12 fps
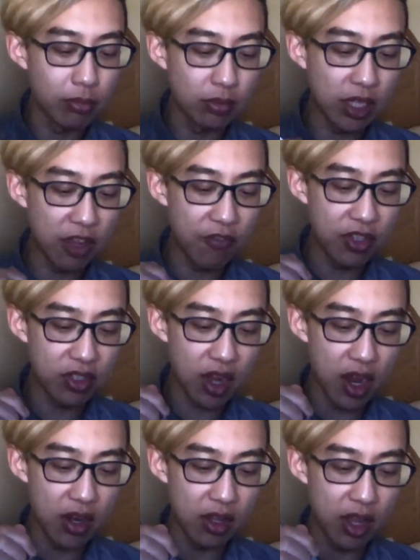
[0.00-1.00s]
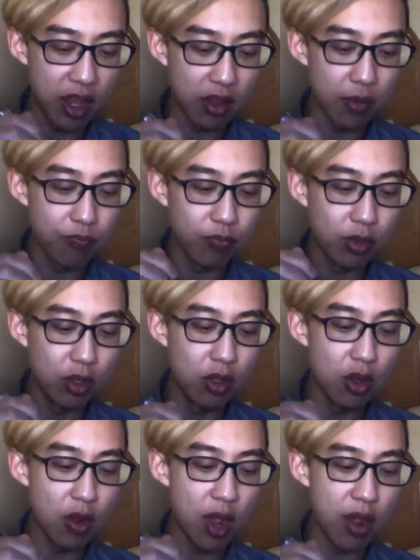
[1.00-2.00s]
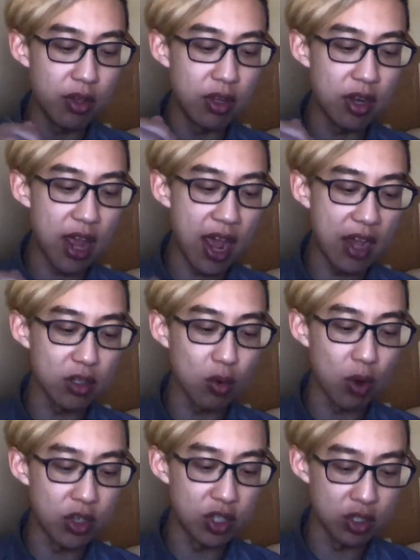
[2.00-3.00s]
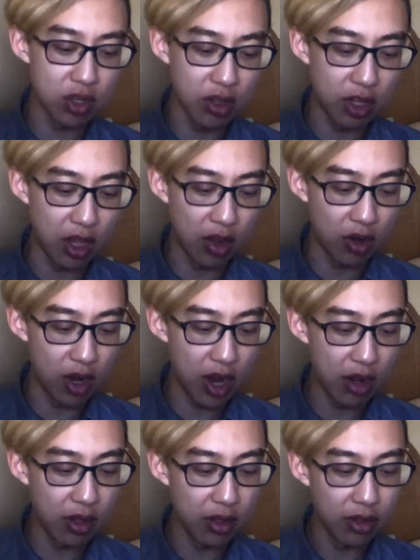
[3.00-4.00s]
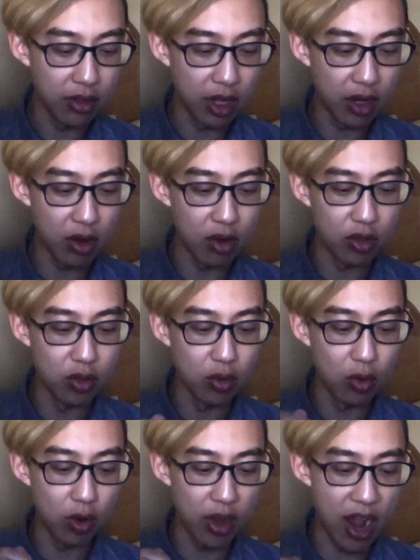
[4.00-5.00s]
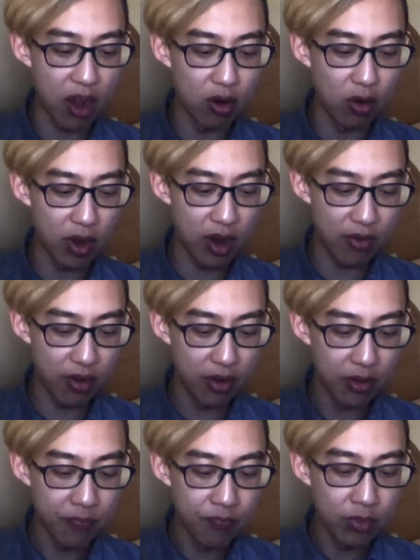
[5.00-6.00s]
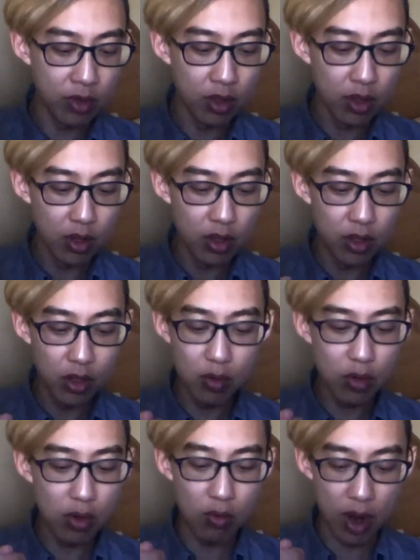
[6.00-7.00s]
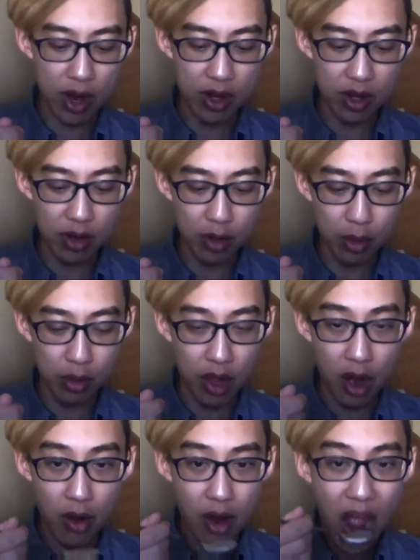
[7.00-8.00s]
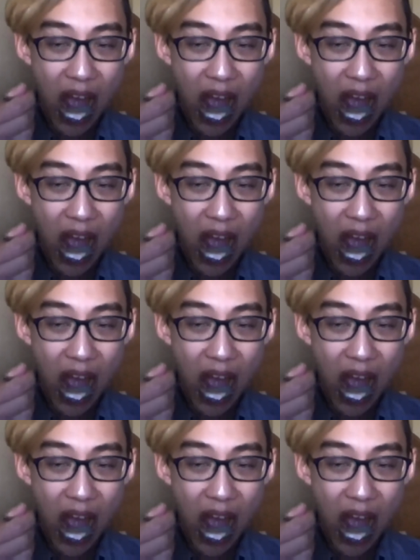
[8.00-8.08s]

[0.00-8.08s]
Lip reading: Like if it's kind of like, you know how you can ask questions on the internet, like on Google or Yahoo or whatever? You wouldn't write it there.